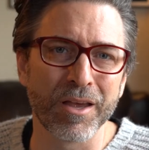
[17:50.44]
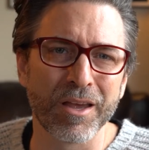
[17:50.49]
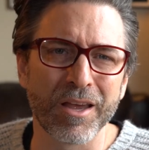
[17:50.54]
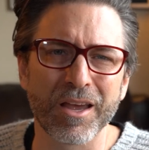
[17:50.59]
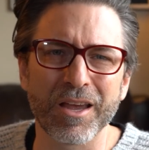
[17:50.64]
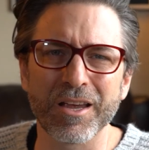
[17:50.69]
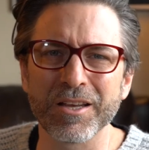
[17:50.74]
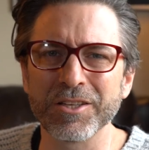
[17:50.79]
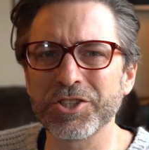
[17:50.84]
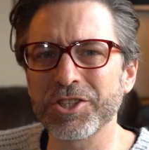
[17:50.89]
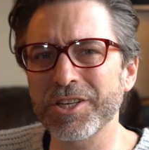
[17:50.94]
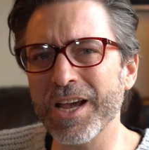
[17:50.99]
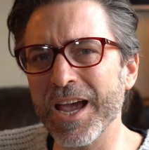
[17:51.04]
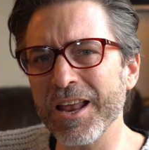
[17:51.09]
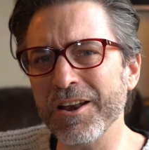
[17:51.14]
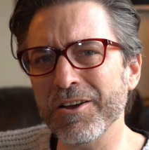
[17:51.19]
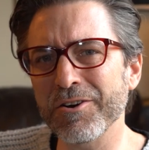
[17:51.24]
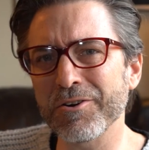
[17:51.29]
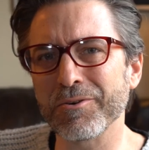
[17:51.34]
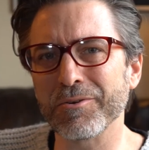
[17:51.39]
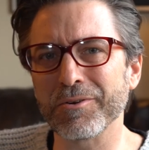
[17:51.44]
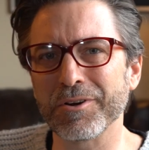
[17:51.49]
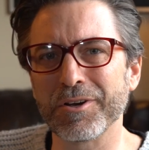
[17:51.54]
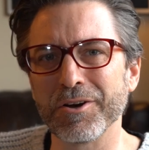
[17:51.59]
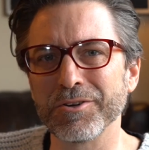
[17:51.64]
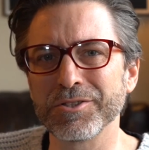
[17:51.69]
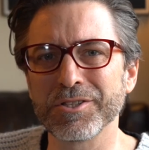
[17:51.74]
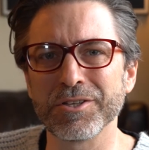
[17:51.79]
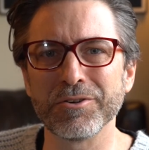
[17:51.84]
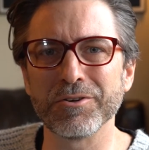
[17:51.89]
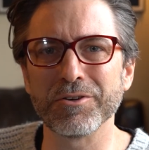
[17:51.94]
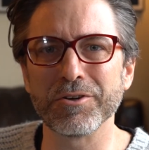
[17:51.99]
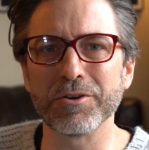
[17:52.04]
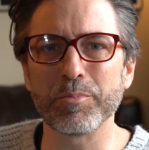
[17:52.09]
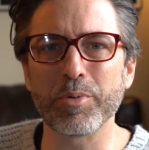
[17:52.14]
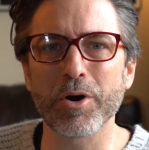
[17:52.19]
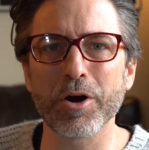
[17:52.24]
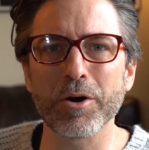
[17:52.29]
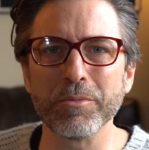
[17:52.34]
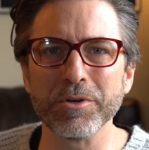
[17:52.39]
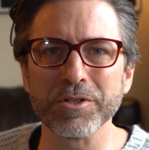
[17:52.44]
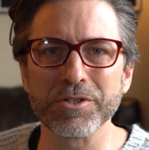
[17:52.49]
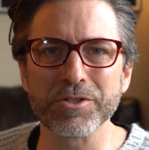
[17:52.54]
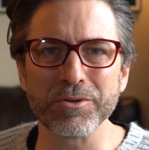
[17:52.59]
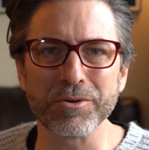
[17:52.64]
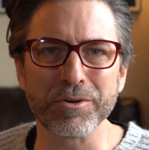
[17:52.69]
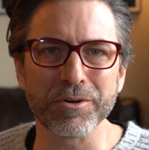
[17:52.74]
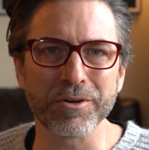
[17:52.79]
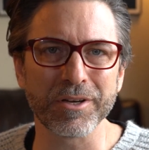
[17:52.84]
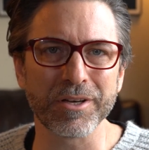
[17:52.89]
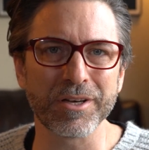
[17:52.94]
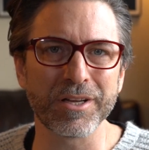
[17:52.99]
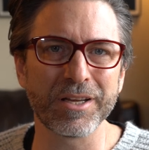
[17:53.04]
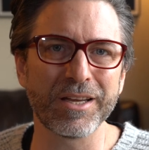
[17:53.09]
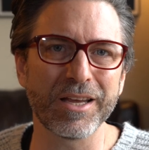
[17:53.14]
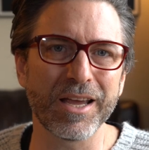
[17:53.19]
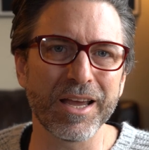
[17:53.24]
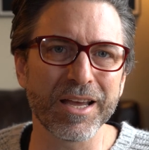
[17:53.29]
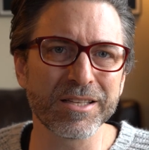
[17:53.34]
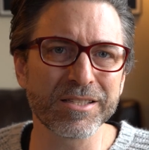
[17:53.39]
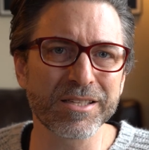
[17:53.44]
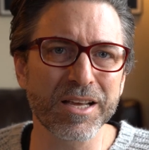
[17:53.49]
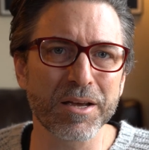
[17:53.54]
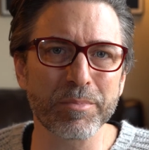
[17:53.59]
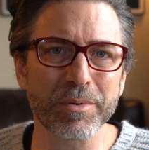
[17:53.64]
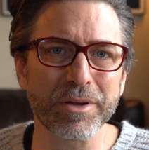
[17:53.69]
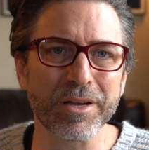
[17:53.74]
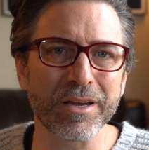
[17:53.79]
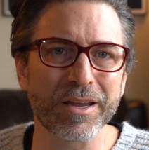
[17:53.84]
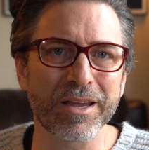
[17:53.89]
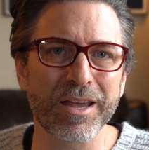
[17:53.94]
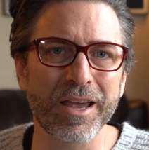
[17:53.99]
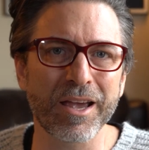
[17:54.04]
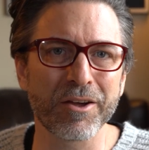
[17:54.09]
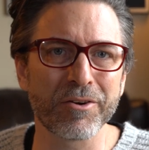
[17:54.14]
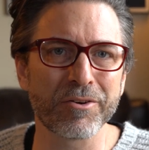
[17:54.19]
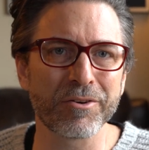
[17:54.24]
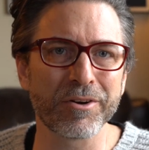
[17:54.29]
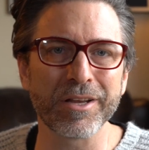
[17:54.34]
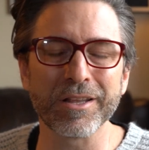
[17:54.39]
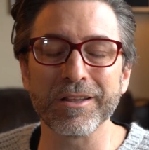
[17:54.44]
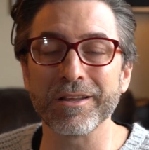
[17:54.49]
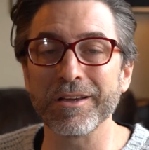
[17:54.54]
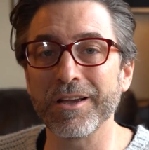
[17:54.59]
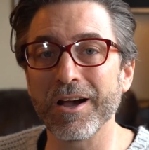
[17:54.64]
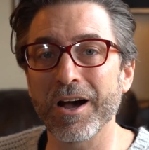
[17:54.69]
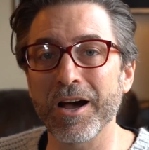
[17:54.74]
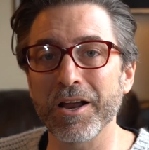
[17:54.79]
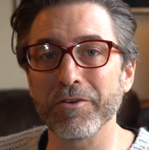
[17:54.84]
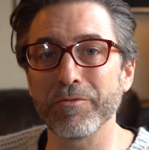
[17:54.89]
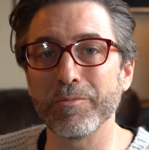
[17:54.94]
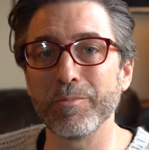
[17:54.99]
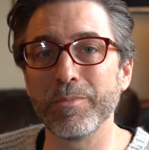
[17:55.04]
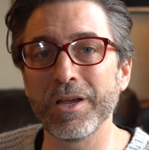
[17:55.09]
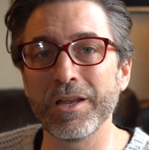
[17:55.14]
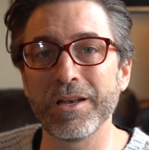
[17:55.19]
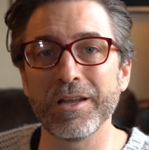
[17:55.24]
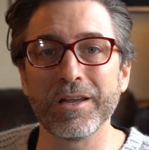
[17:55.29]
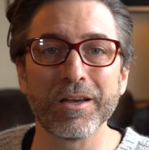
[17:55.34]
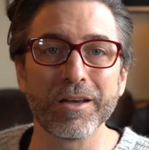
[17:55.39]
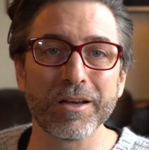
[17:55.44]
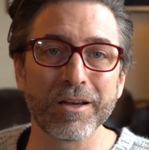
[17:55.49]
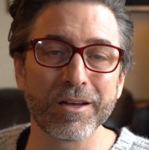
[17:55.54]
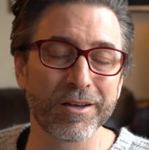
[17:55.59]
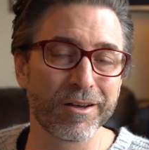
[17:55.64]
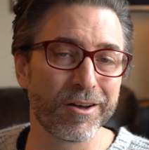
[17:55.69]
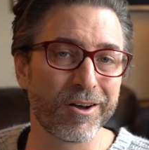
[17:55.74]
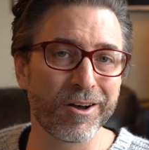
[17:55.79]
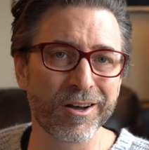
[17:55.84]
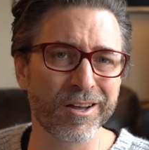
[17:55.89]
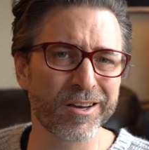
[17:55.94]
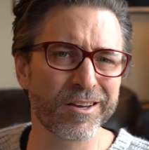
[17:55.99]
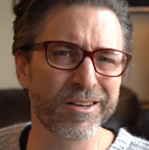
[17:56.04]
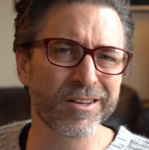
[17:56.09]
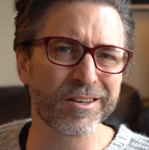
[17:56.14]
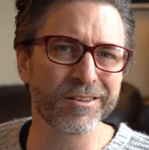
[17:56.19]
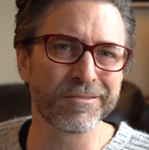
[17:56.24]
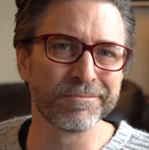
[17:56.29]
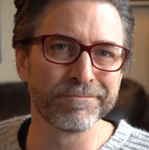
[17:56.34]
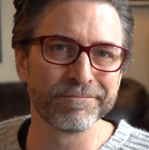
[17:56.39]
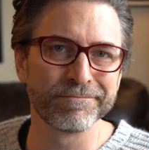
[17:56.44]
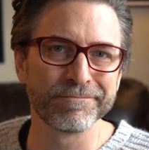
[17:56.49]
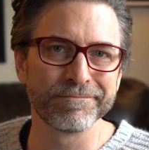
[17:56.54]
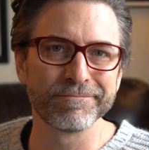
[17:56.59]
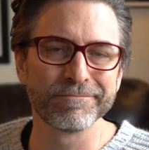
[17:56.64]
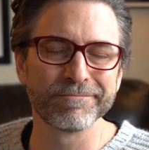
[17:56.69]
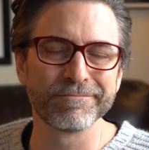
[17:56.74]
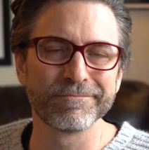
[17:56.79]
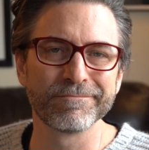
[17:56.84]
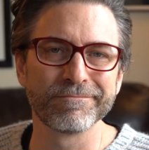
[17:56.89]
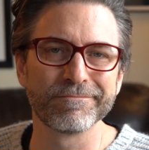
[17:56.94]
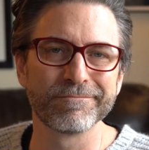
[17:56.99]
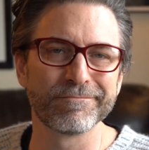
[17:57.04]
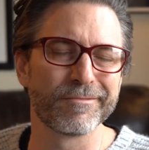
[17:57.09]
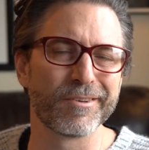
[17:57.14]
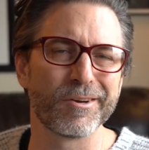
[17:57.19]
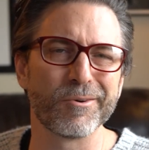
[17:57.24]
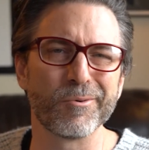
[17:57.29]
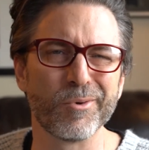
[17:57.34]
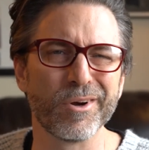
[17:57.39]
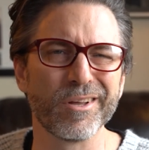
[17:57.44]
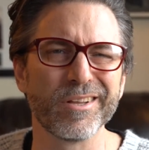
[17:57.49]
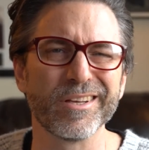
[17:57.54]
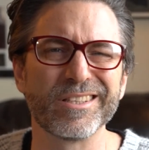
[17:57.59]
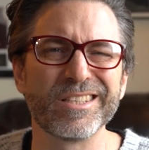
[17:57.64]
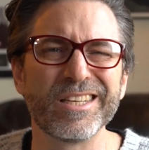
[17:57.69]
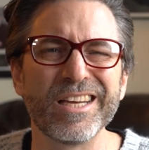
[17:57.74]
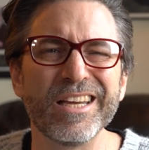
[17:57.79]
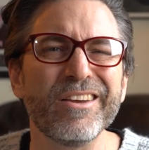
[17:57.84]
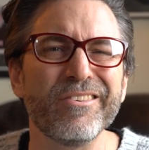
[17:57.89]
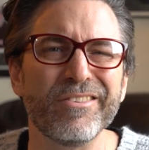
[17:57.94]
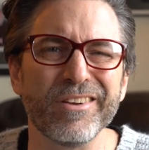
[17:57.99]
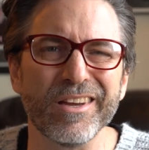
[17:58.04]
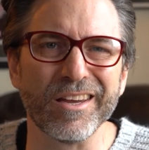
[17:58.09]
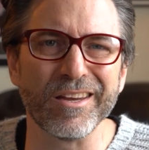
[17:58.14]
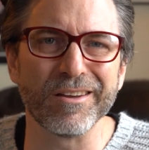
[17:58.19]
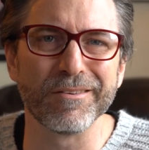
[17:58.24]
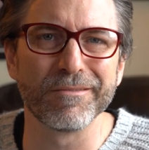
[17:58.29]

And Shadow goes into a department store and he ends up encountering the god of media on a TV.